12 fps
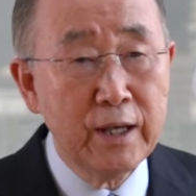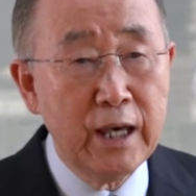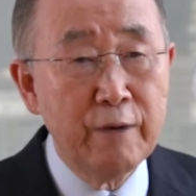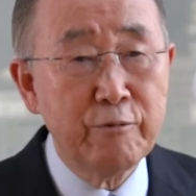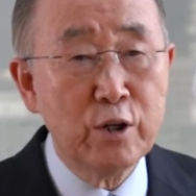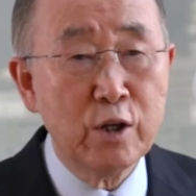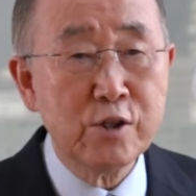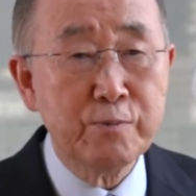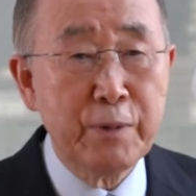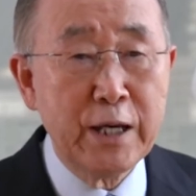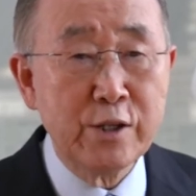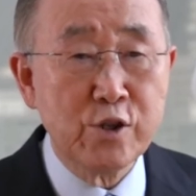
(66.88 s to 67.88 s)

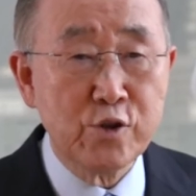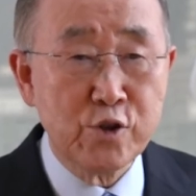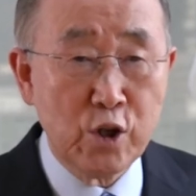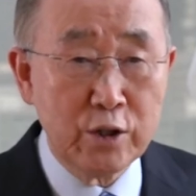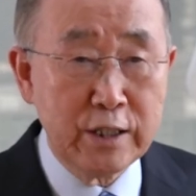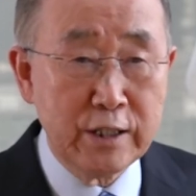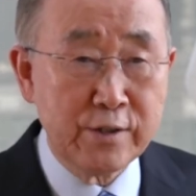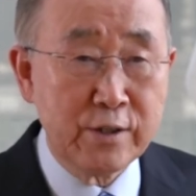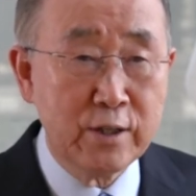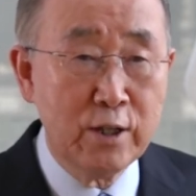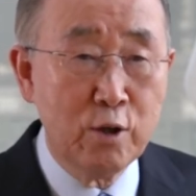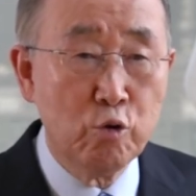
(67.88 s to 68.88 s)
Evidence-based
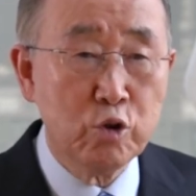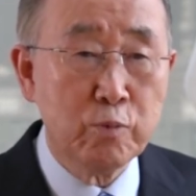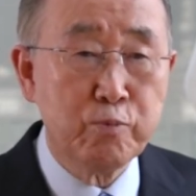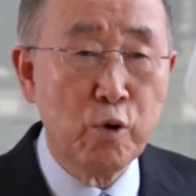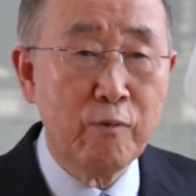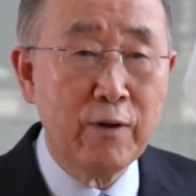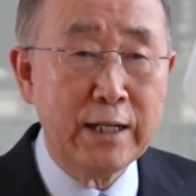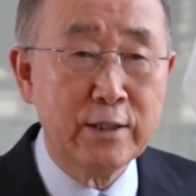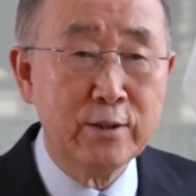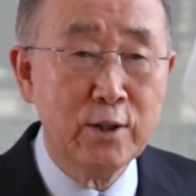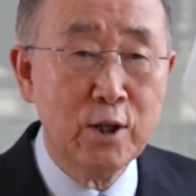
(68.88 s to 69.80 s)
studies would provide